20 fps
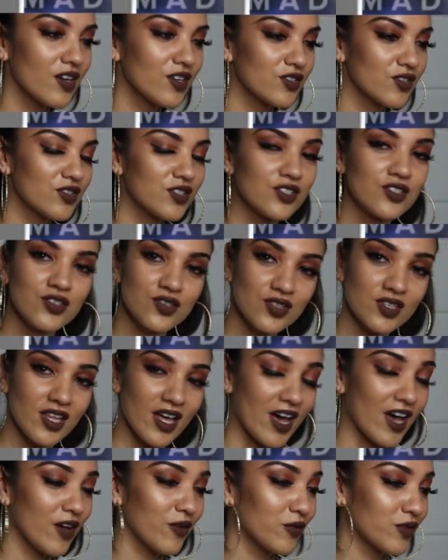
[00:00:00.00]
So to do
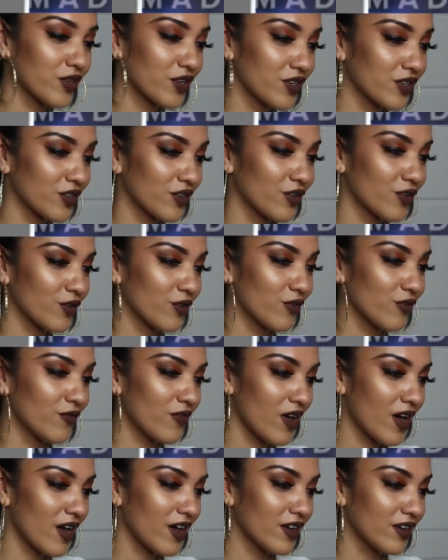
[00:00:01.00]
that, we're going to go
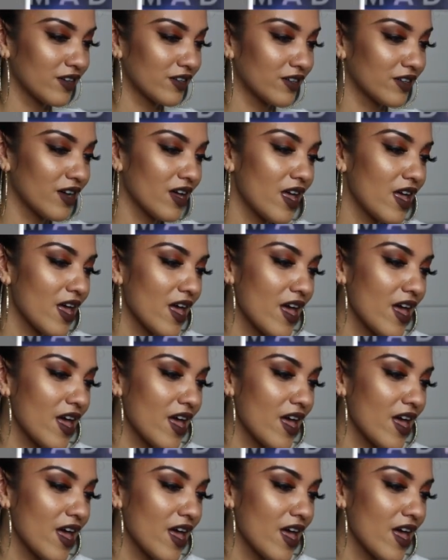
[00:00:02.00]
File,